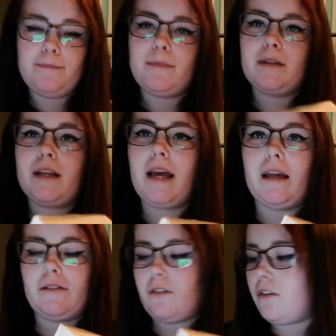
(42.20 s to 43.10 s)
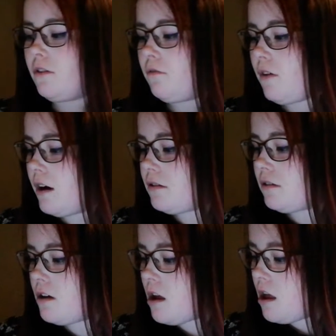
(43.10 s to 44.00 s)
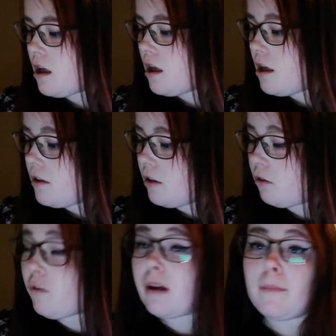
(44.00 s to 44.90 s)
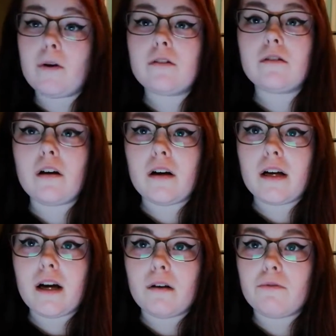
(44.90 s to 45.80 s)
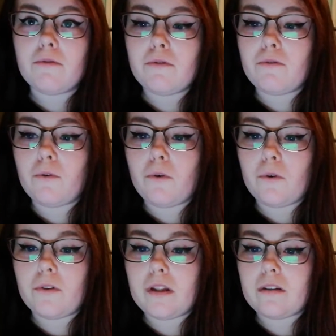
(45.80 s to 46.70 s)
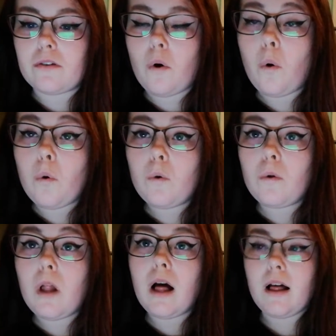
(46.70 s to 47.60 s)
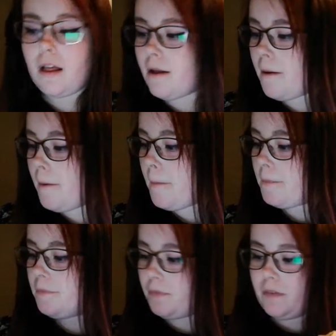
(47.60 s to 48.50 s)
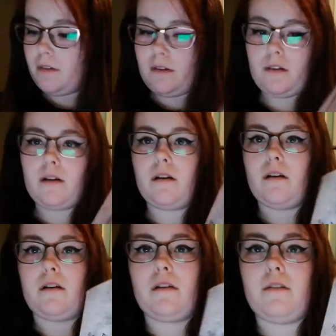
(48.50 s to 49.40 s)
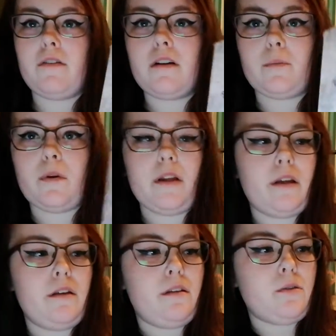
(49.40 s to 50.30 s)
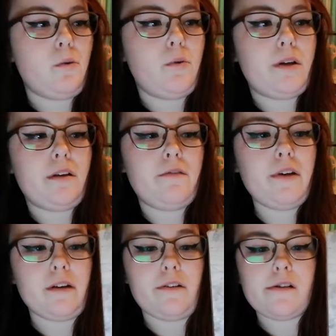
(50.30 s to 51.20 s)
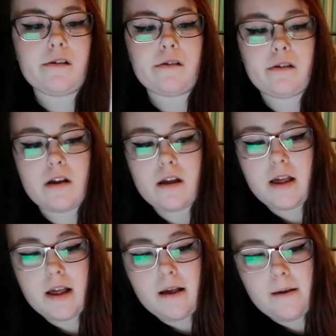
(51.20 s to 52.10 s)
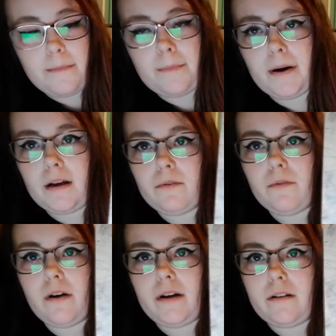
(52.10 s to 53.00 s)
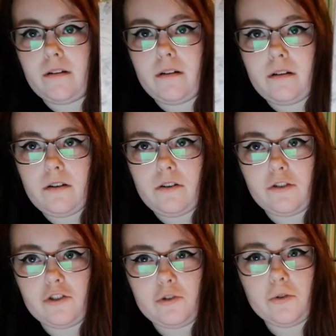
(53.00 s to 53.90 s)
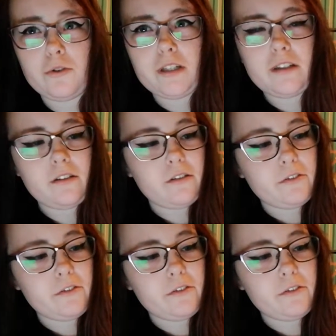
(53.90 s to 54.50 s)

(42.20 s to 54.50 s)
But okay, so the 3 books I have for this haul. The first one is called Invictus by Ryan Graudin.